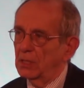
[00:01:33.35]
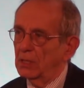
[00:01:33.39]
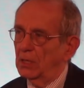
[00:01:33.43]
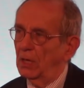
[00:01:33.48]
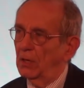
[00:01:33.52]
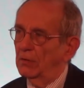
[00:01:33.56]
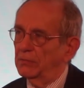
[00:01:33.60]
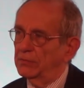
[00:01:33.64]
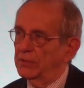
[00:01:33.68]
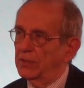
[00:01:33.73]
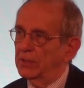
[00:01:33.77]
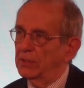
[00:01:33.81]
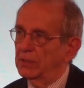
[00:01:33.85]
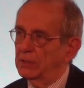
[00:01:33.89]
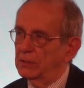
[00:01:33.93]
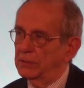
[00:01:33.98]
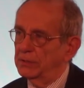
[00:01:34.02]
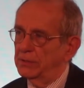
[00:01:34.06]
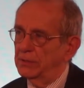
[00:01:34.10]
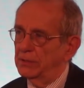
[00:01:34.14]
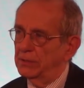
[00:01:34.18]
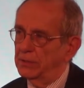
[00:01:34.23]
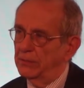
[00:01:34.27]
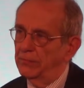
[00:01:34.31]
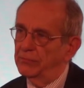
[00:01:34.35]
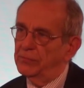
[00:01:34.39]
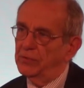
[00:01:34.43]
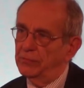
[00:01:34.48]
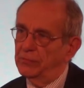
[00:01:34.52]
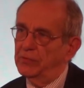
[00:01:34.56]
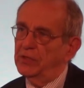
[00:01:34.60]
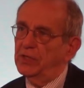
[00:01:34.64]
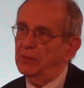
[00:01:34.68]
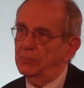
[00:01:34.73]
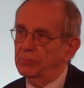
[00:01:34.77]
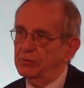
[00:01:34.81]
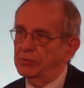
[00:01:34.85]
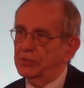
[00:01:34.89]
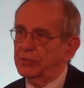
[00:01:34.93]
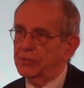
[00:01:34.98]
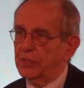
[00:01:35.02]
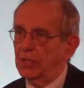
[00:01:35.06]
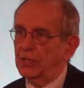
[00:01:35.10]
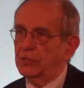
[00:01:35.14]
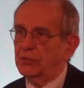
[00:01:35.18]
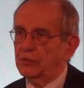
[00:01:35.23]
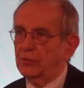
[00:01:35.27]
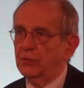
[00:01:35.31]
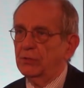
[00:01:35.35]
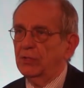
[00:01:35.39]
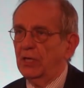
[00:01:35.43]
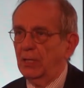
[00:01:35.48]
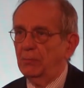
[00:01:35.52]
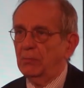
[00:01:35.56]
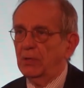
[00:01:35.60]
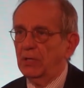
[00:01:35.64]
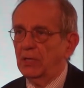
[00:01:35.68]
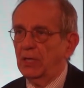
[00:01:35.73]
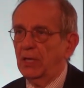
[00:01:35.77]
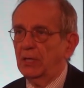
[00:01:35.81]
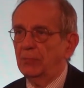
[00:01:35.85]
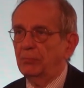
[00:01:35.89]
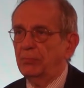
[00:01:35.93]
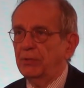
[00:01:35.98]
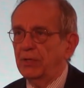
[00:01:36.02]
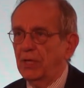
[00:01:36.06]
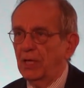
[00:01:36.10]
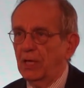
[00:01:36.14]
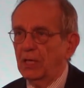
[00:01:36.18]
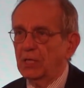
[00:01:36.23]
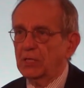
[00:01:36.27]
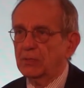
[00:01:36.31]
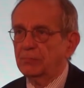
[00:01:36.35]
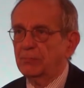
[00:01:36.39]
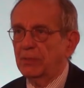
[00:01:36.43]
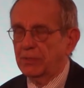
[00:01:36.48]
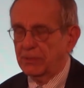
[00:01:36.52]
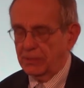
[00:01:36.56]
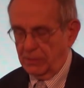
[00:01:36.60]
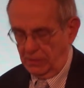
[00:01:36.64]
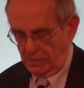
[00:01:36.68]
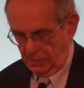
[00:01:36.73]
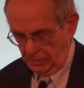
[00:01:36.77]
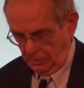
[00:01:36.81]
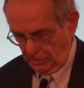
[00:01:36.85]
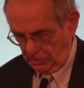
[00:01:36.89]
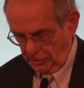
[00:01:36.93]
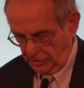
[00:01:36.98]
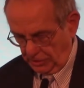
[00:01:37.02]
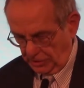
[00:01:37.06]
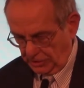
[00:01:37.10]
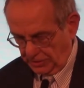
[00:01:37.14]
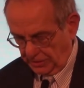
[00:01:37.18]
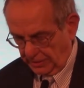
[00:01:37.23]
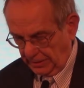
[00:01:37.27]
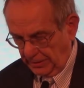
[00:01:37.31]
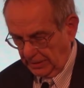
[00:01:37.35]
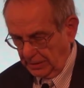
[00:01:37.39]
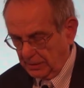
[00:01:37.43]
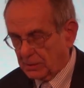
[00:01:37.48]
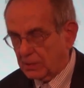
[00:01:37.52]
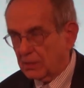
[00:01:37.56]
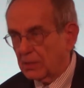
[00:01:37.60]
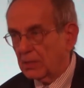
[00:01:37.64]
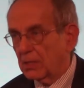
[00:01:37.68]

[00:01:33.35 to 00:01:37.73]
of the deep recession, namely NPLs, but not just that,